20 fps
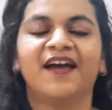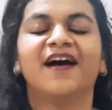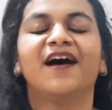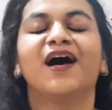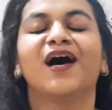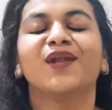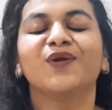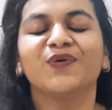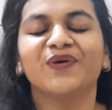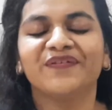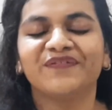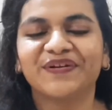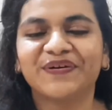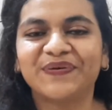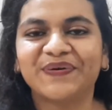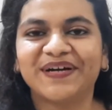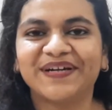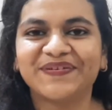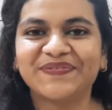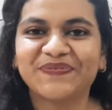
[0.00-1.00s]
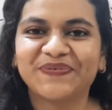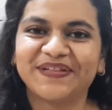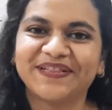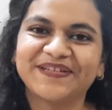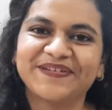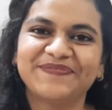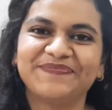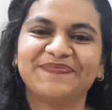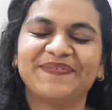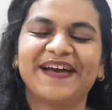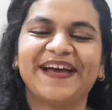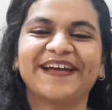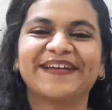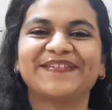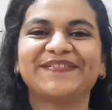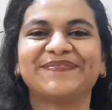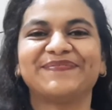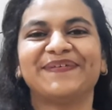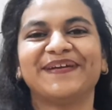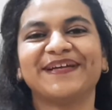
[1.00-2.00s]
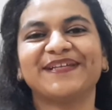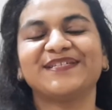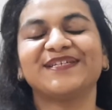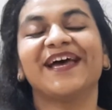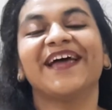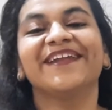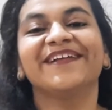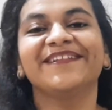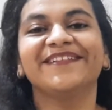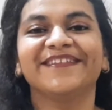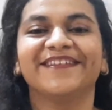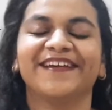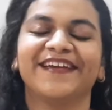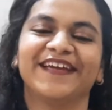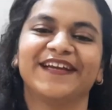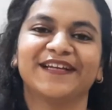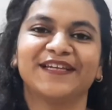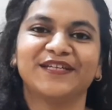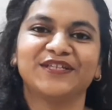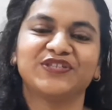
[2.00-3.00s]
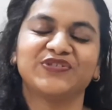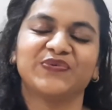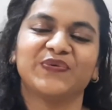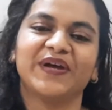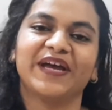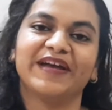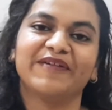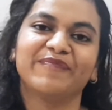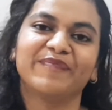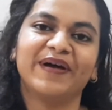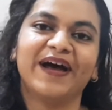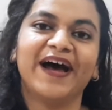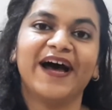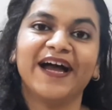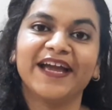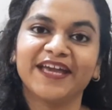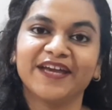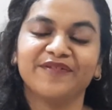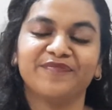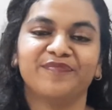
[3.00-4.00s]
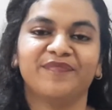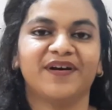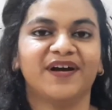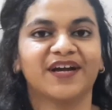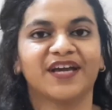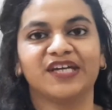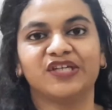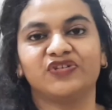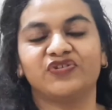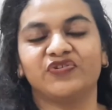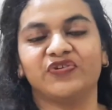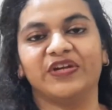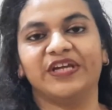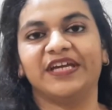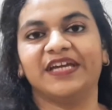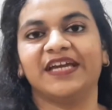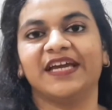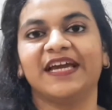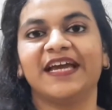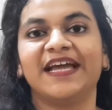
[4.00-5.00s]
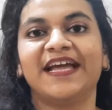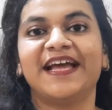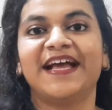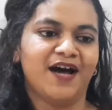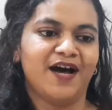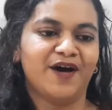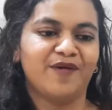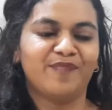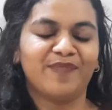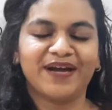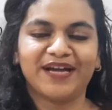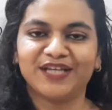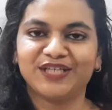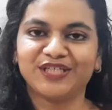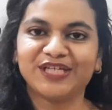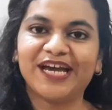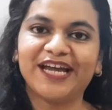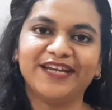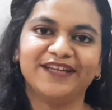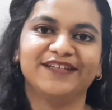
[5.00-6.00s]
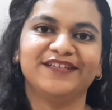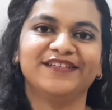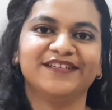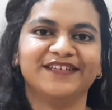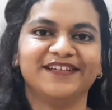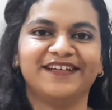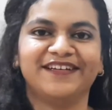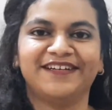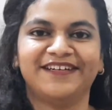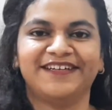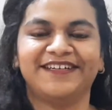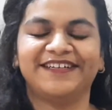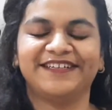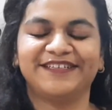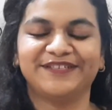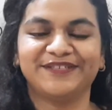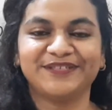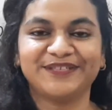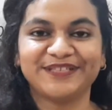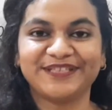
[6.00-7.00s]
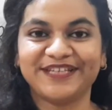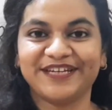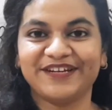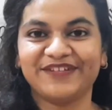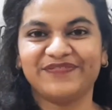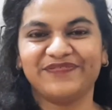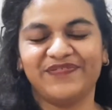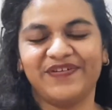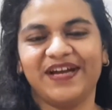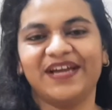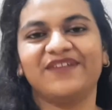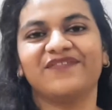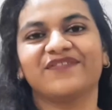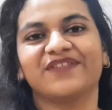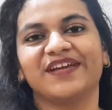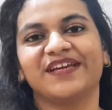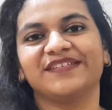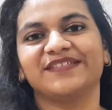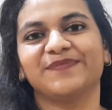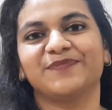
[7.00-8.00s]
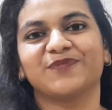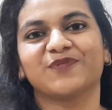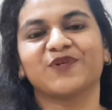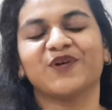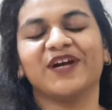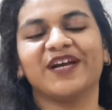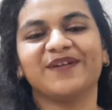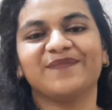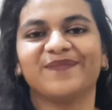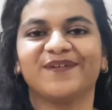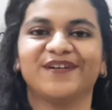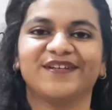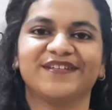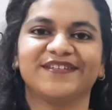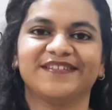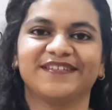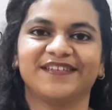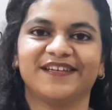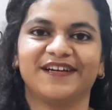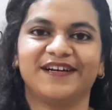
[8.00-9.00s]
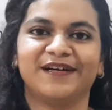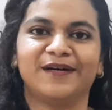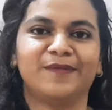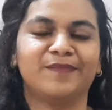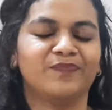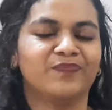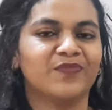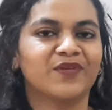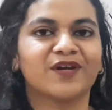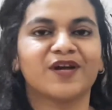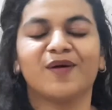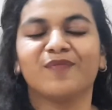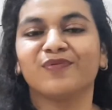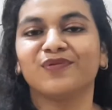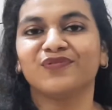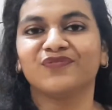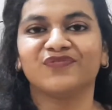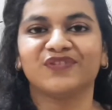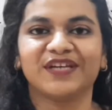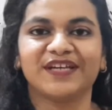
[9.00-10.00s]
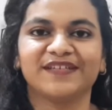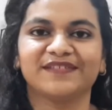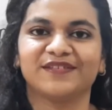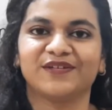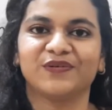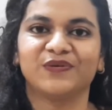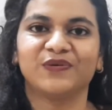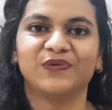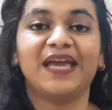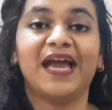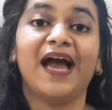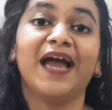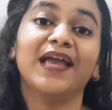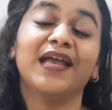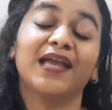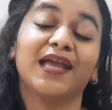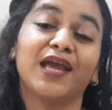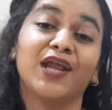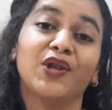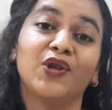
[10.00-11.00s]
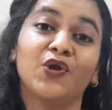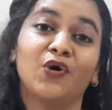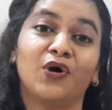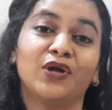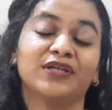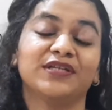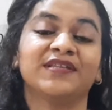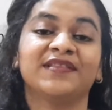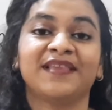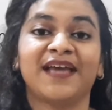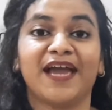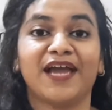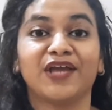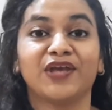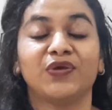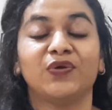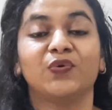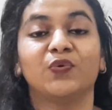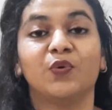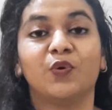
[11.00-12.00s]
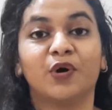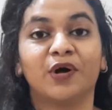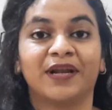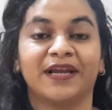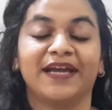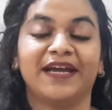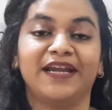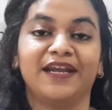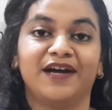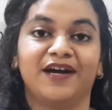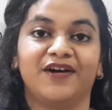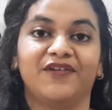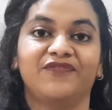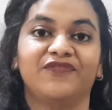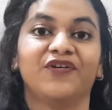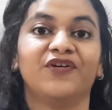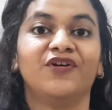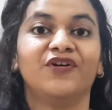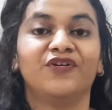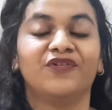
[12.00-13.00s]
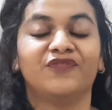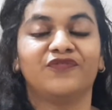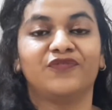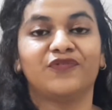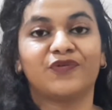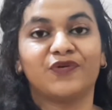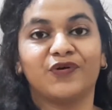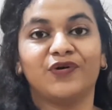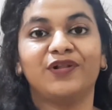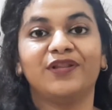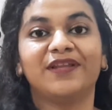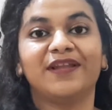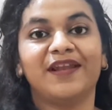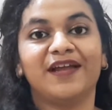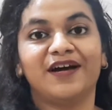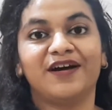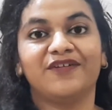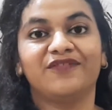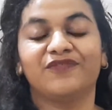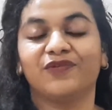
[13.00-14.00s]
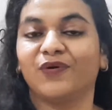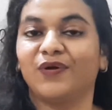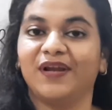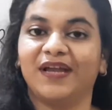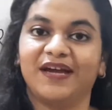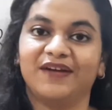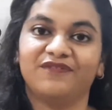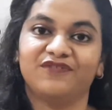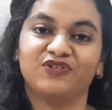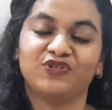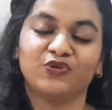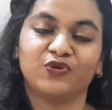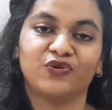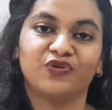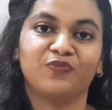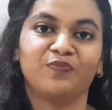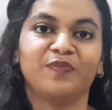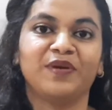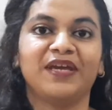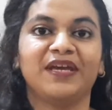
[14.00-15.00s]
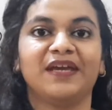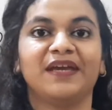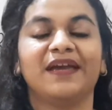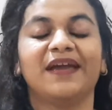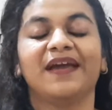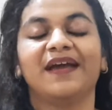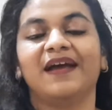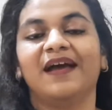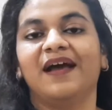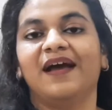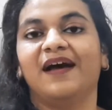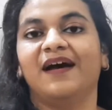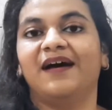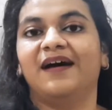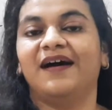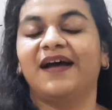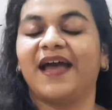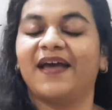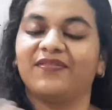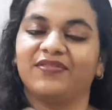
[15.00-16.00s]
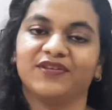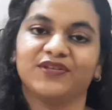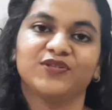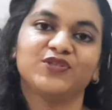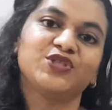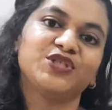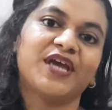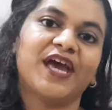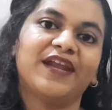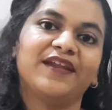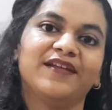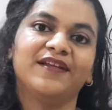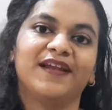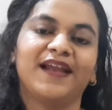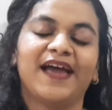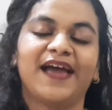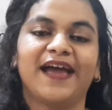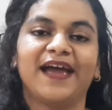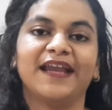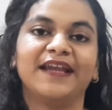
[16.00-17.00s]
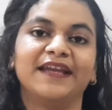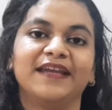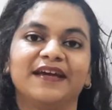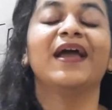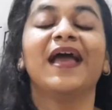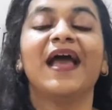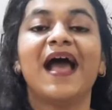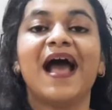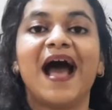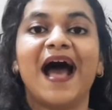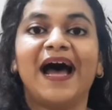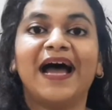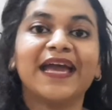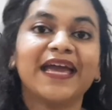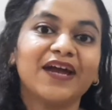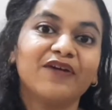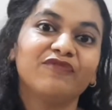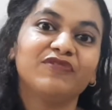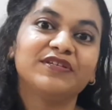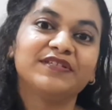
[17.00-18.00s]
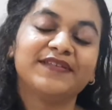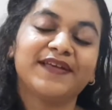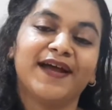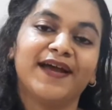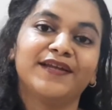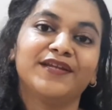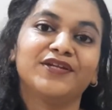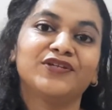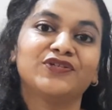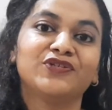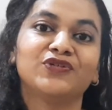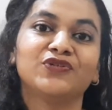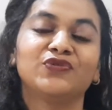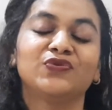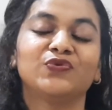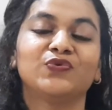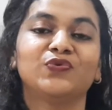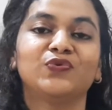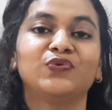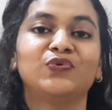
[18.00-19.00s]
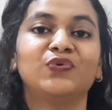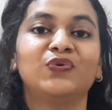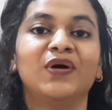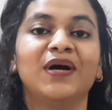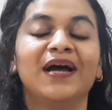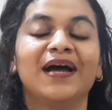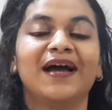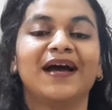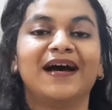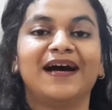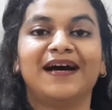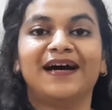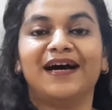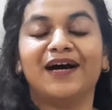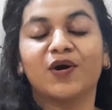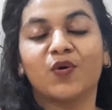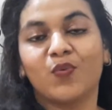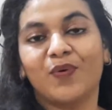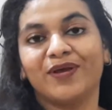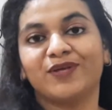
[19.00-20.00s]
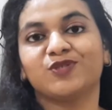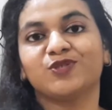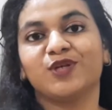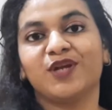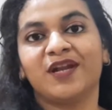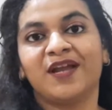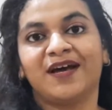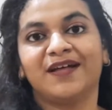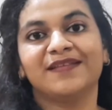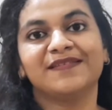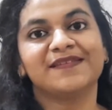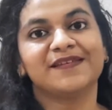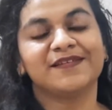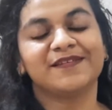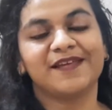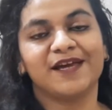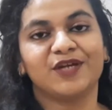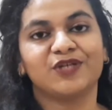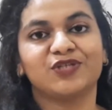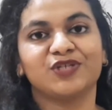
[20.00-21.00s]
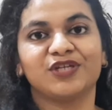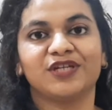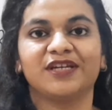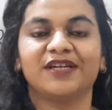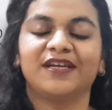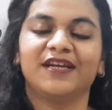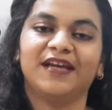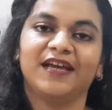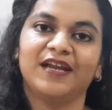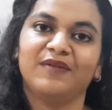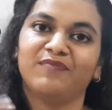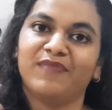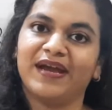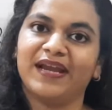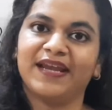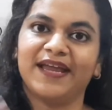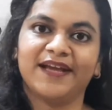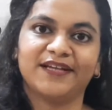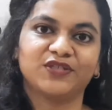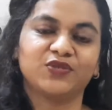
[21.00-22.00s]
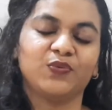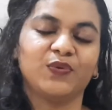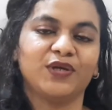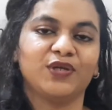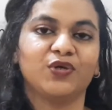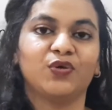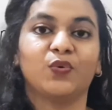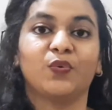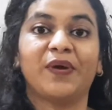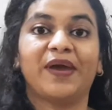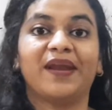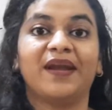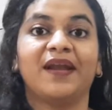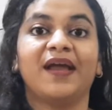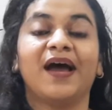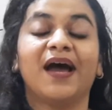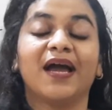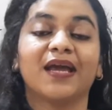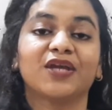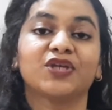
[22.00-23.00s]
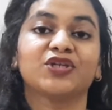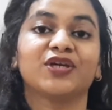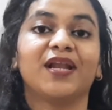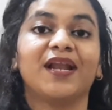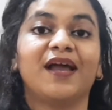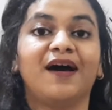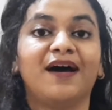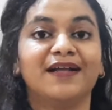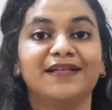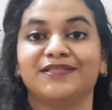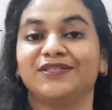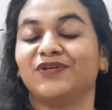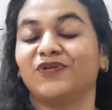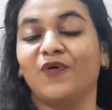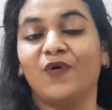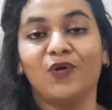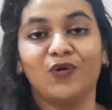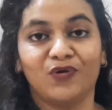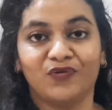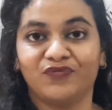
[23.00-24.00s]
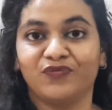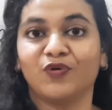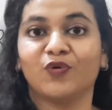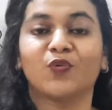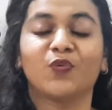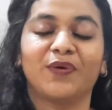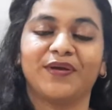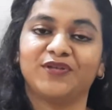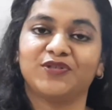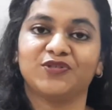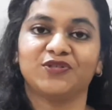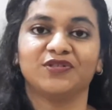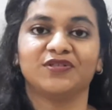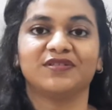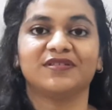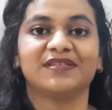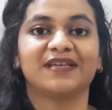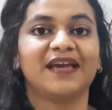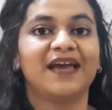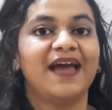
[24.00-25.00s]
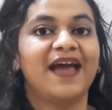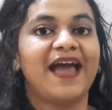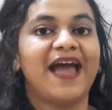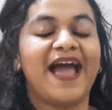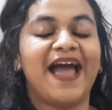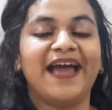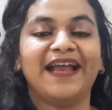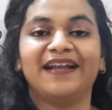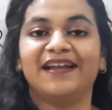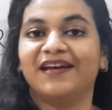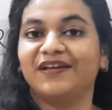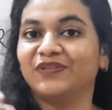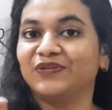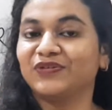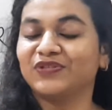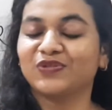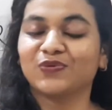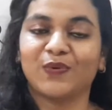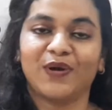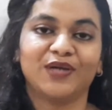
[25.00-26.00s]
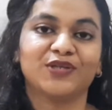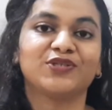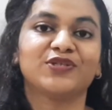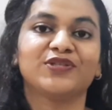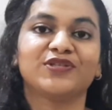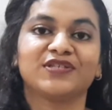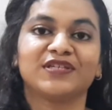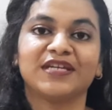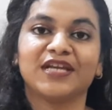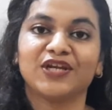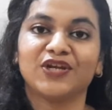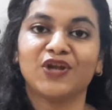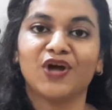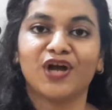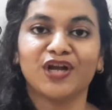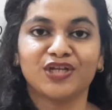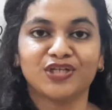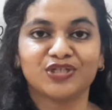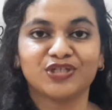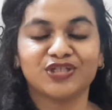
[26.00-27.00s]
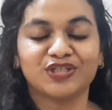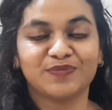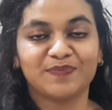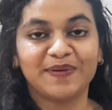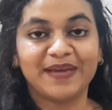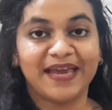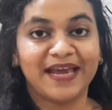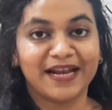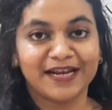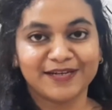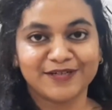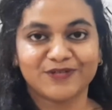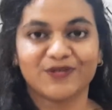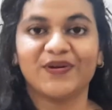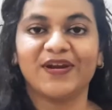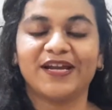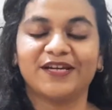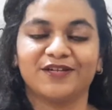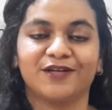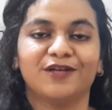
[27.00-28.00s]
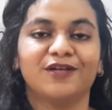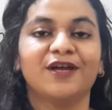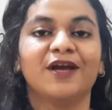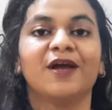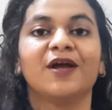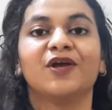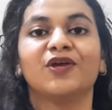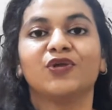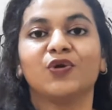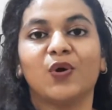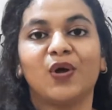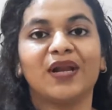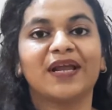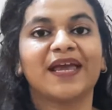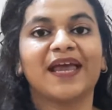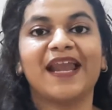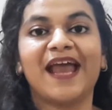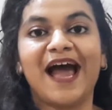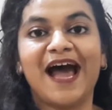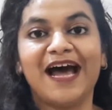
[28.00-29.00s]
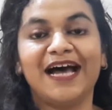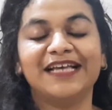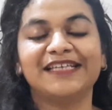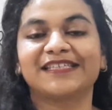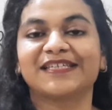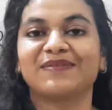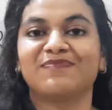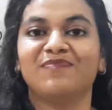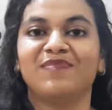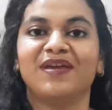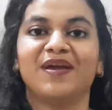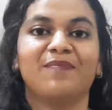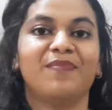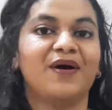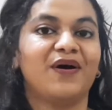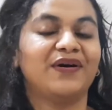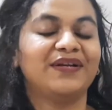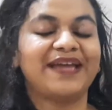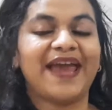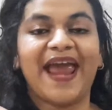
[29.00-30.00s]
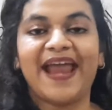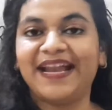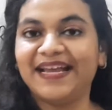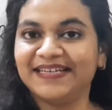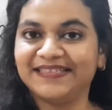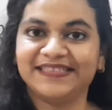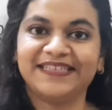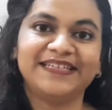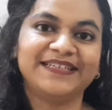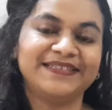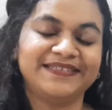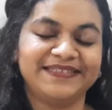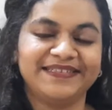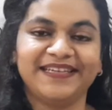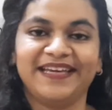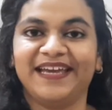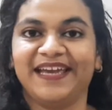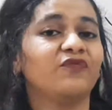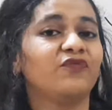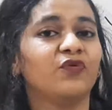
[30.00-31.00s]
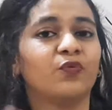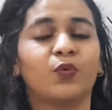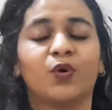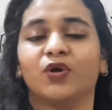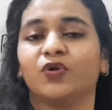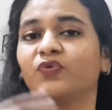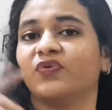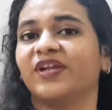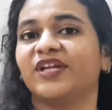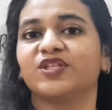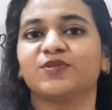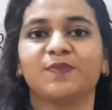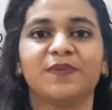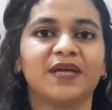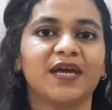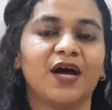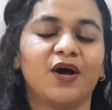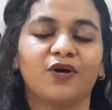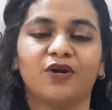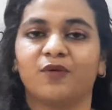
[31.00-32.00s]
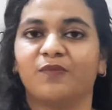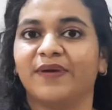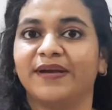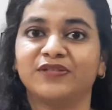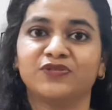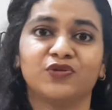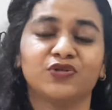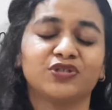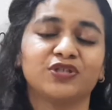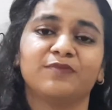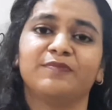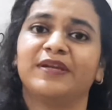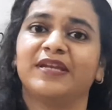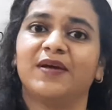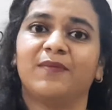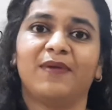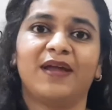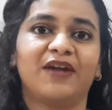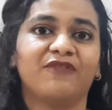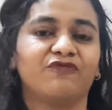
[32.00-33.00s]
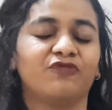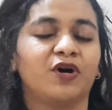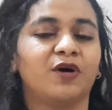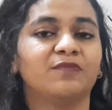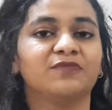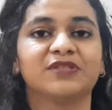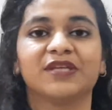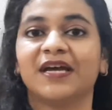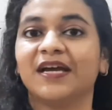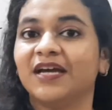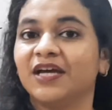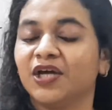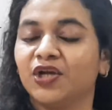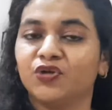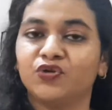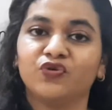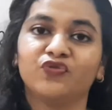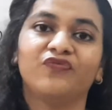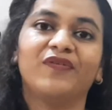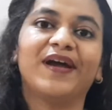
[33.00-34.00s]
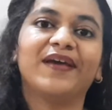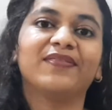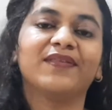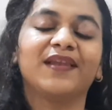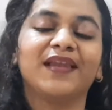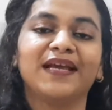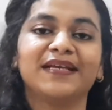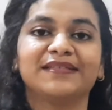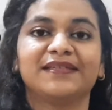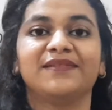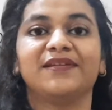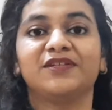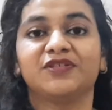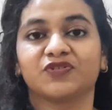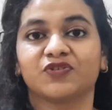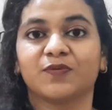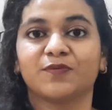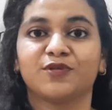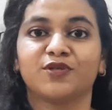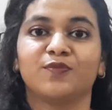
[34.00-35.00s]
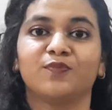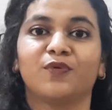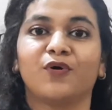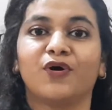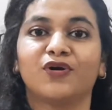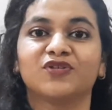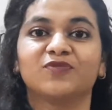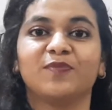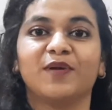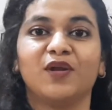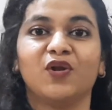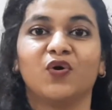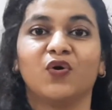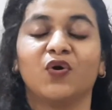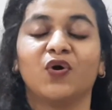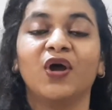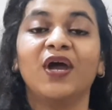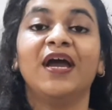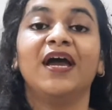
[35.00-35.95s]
Hello everyone, welcome back to my channel, The English Web. I am Bhageshri. My channel just hit 5k subscribers a couple of days ago. I cannot thank you all enough for all the love you all have shown me and this channel. And I have decided to do a question and answer session in my next video when I shall answer all of your questions. And those questions need not just be English related. You all can ask me about any single thing. If you want to reach me out on my social media platforms, do find the links in the description box below.